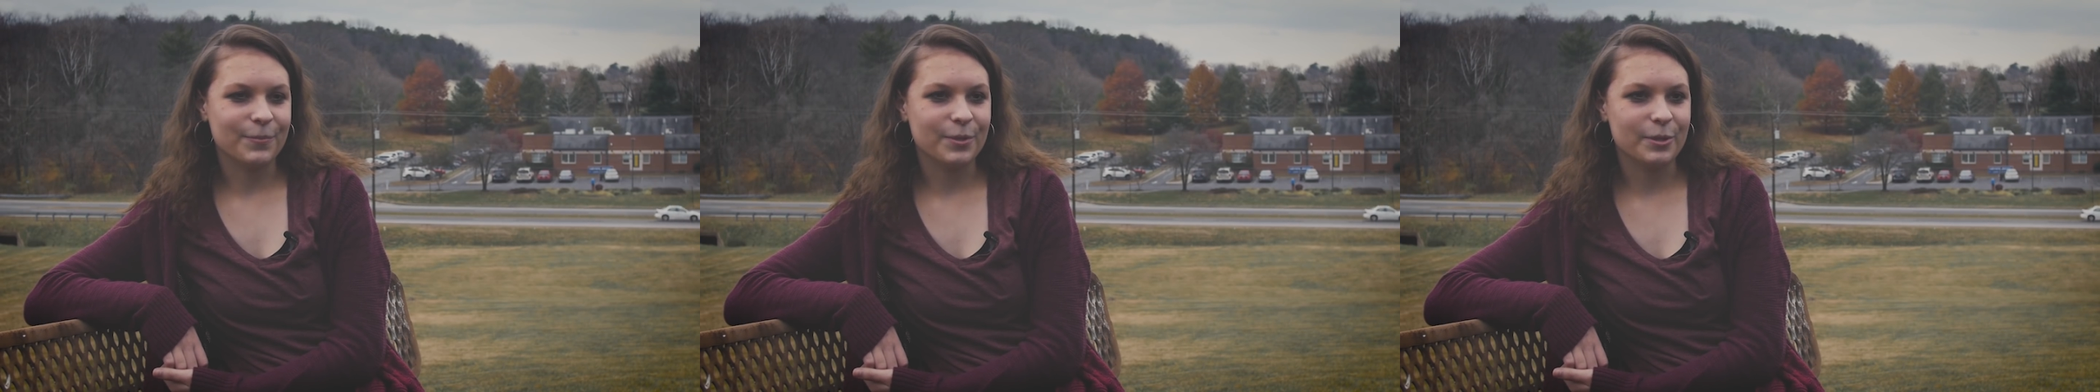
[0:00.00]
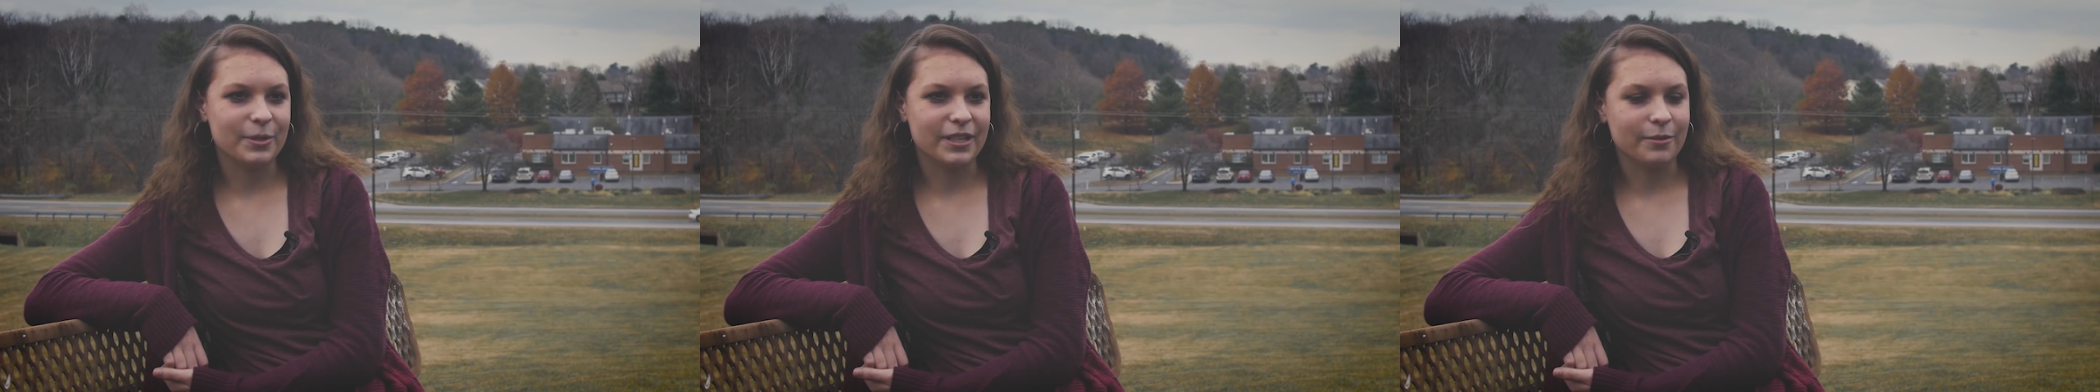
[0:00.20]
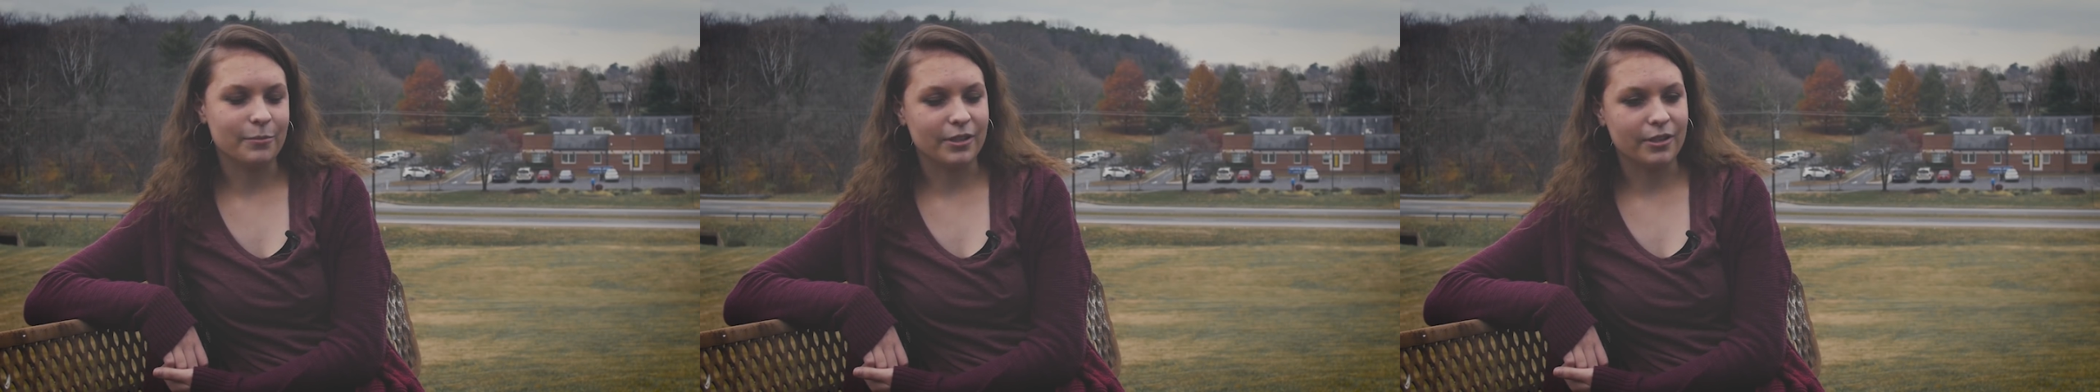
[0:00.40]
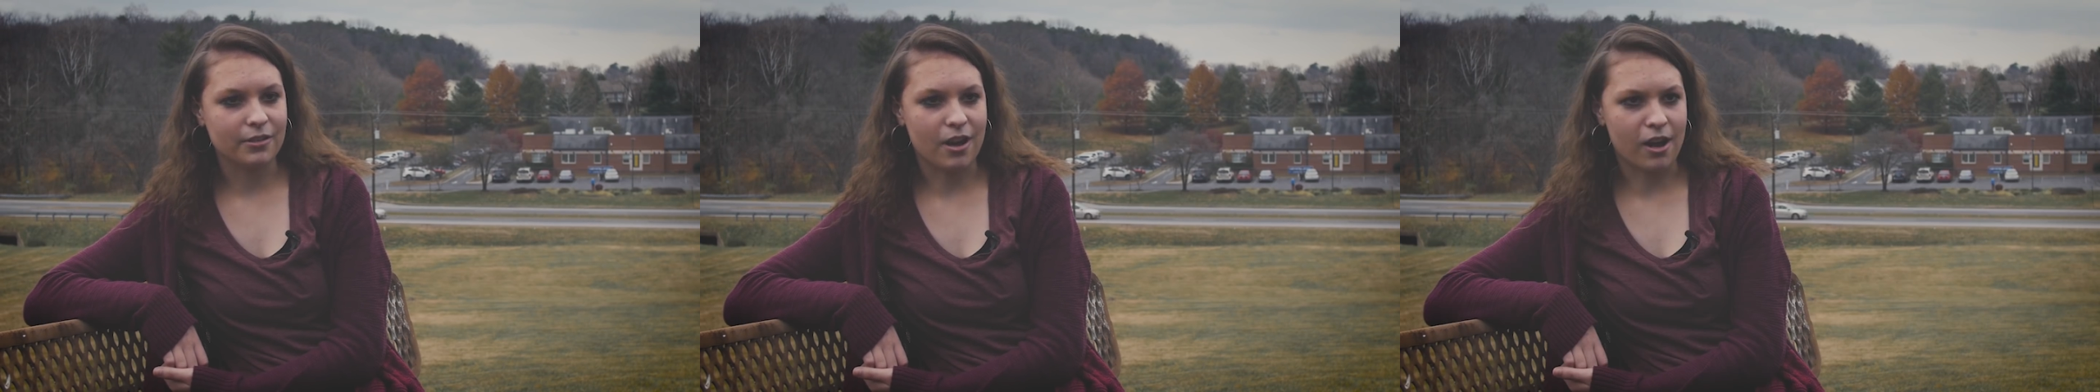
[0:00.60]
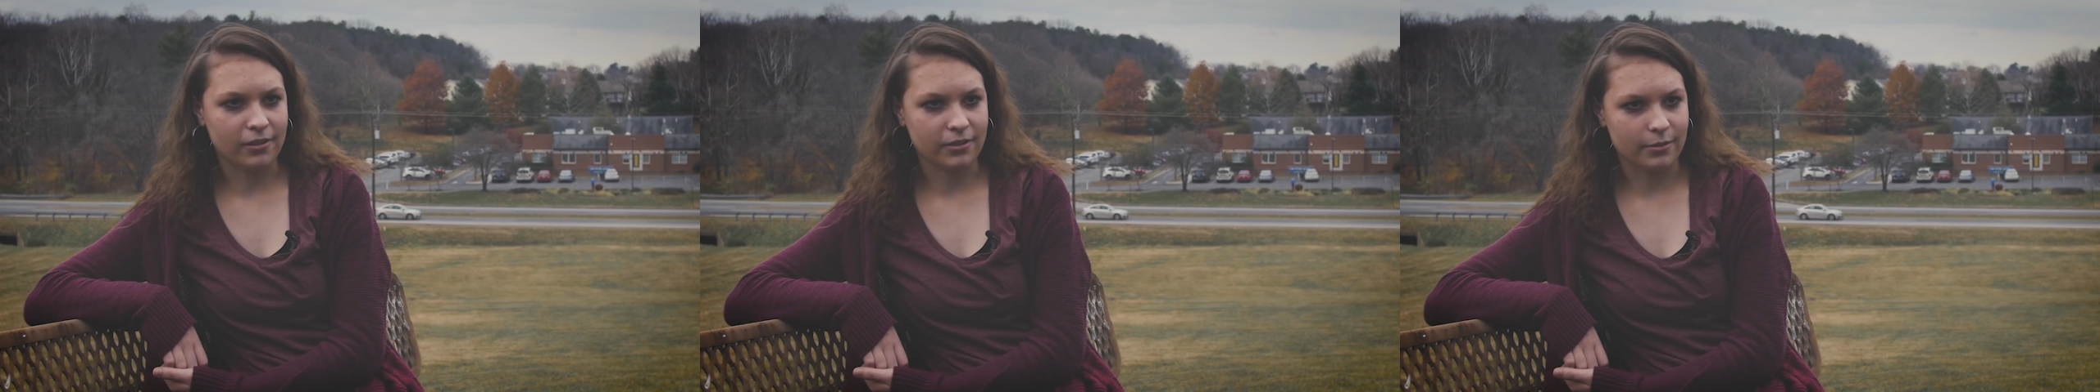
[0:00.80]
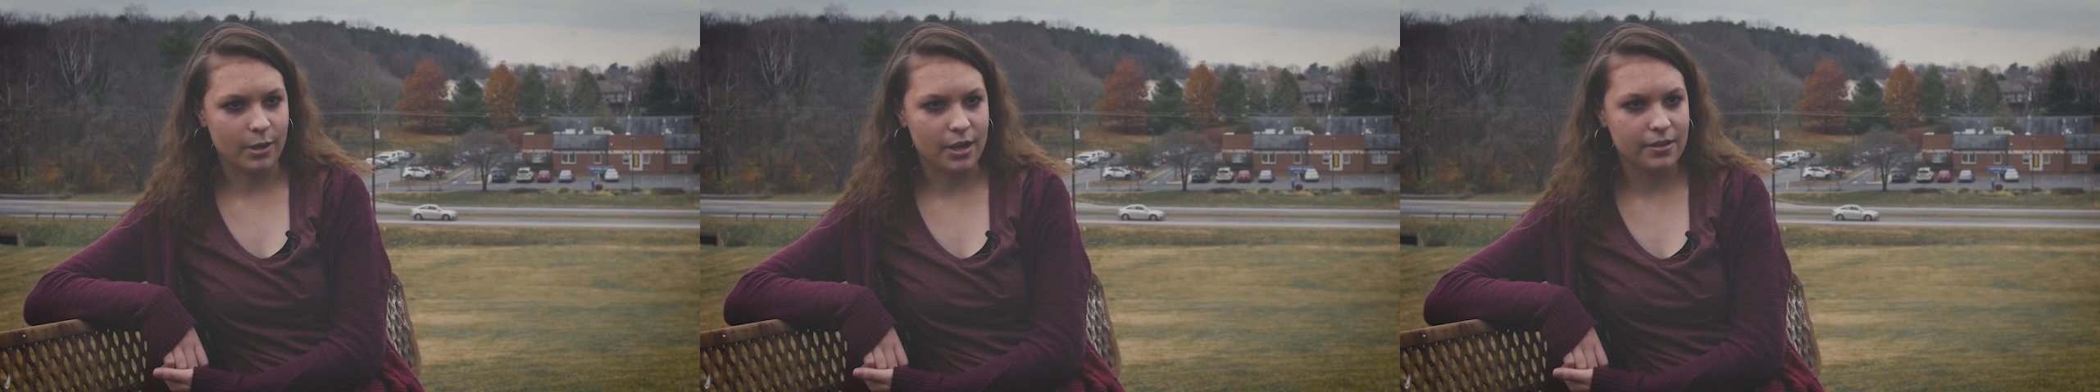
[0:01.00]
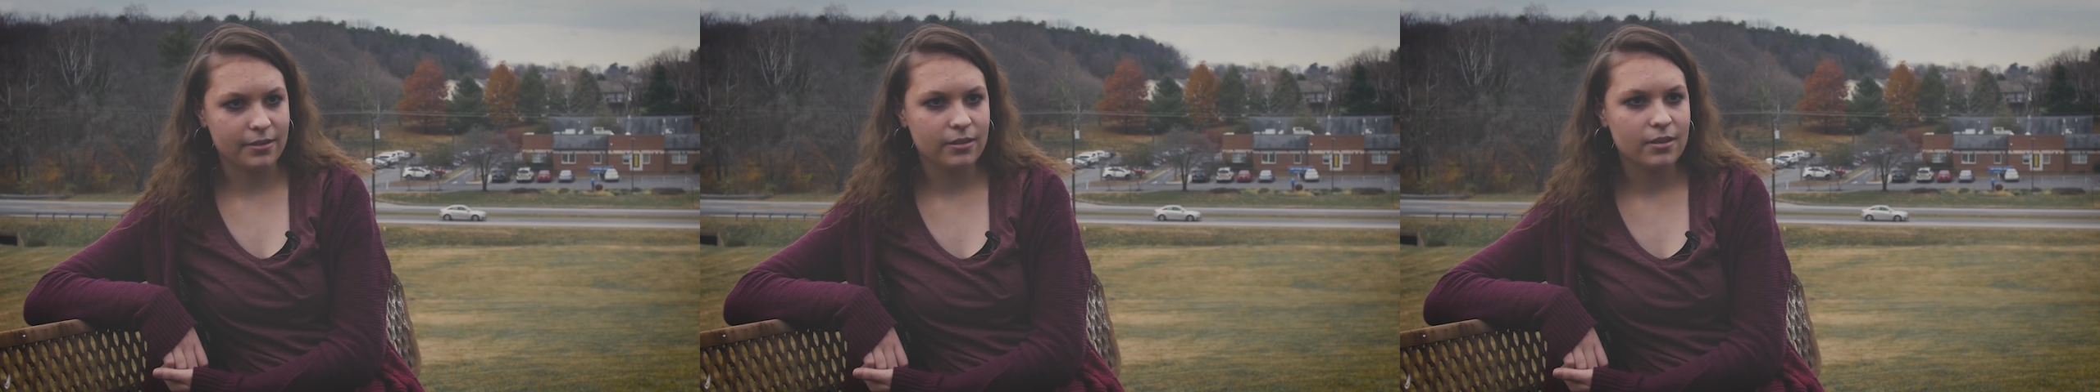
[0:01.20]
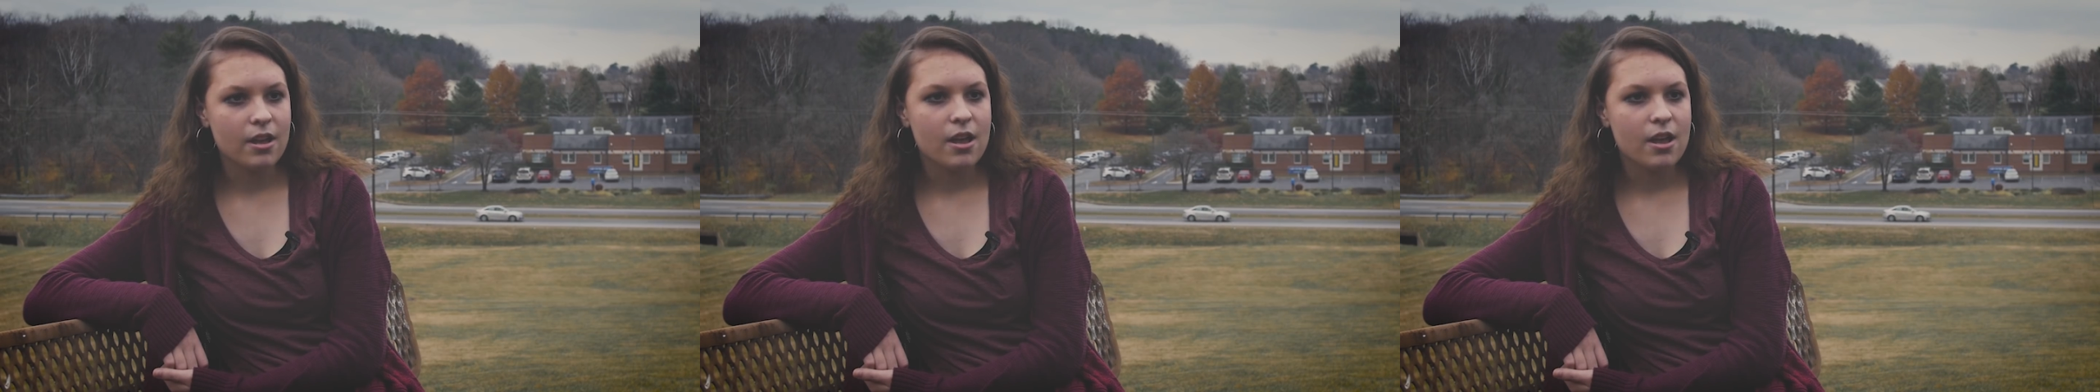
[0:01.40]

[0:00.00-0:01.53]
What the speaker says: who didn't want to talk to us.